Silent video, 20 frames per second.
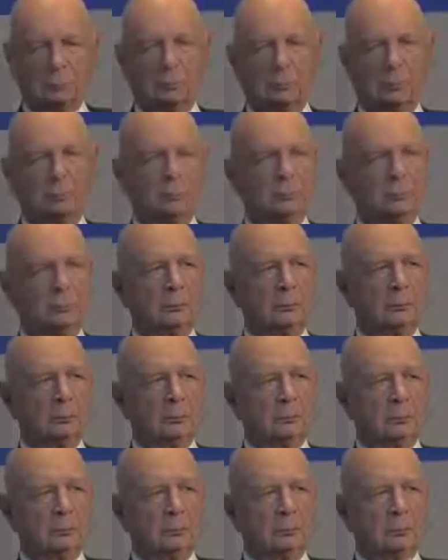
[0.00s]
It's really
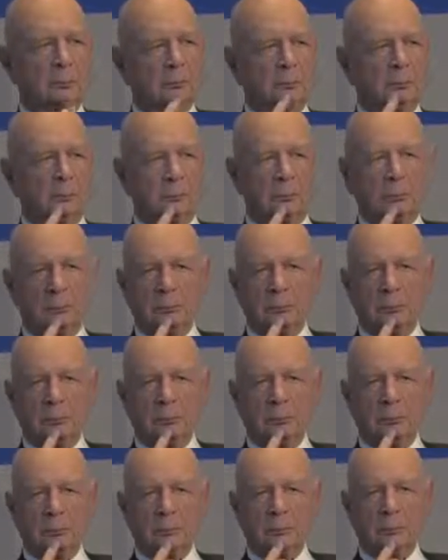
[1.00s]
difficult to educate
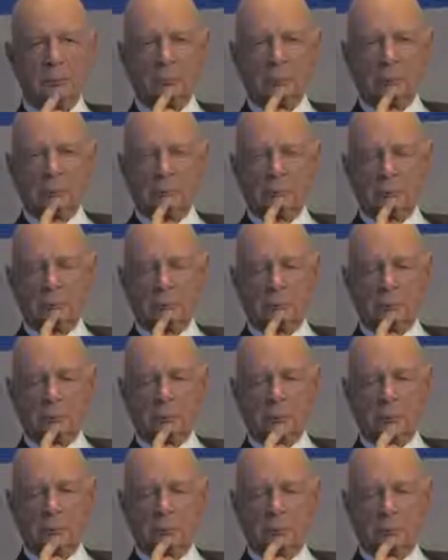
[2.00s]
people in a
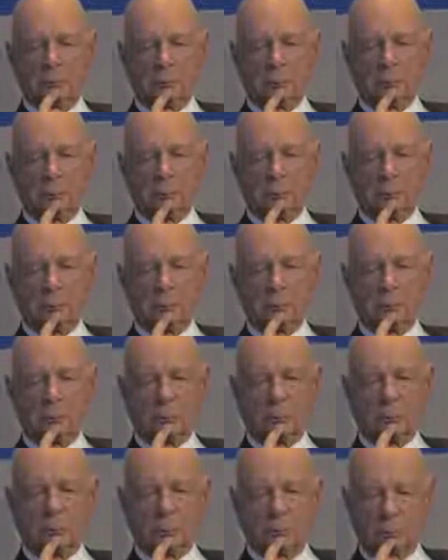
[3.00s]
cost-effective way.
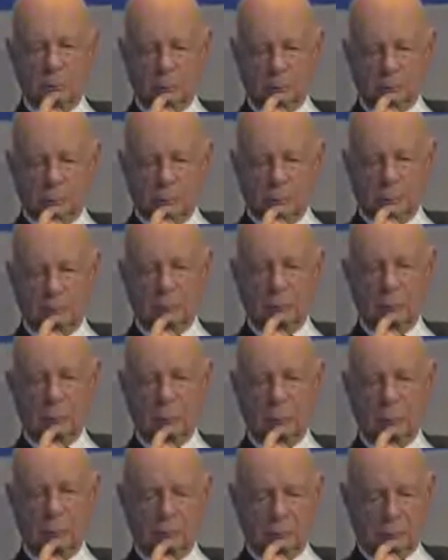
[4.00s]
AI may
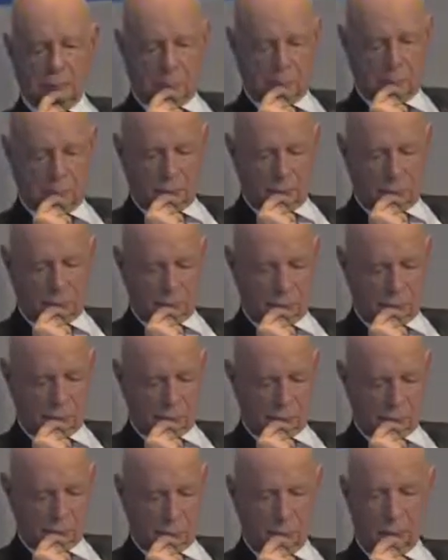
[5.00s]
fundamentally change that
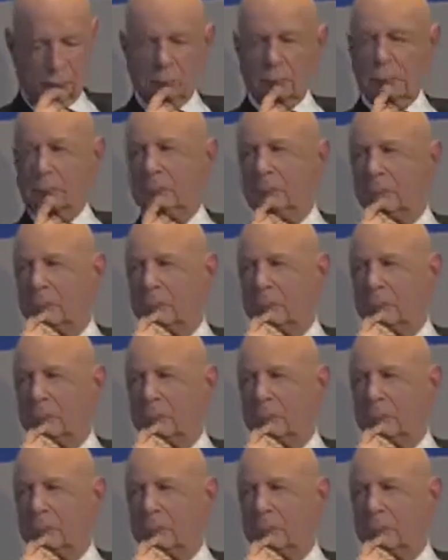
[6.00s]
equation.